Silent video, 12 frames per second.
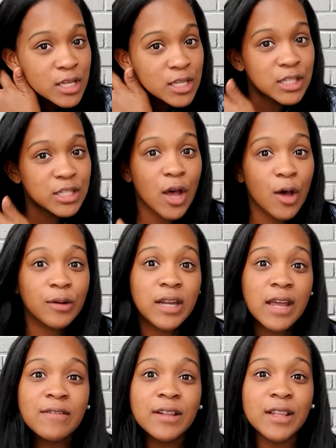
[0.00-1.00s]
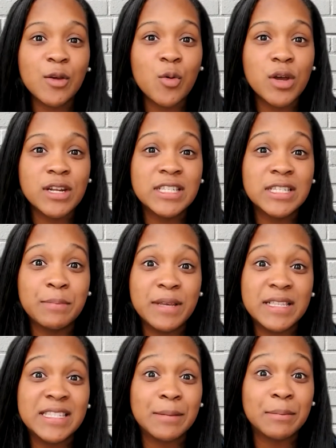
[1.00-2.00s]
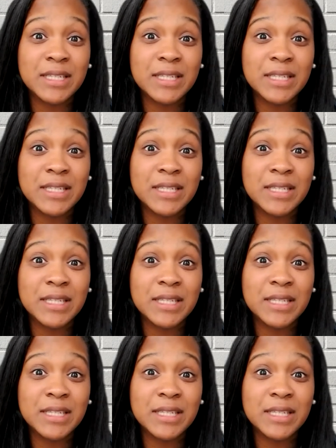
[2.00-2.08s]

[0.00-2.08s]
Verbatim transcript: So, definitely want to spend some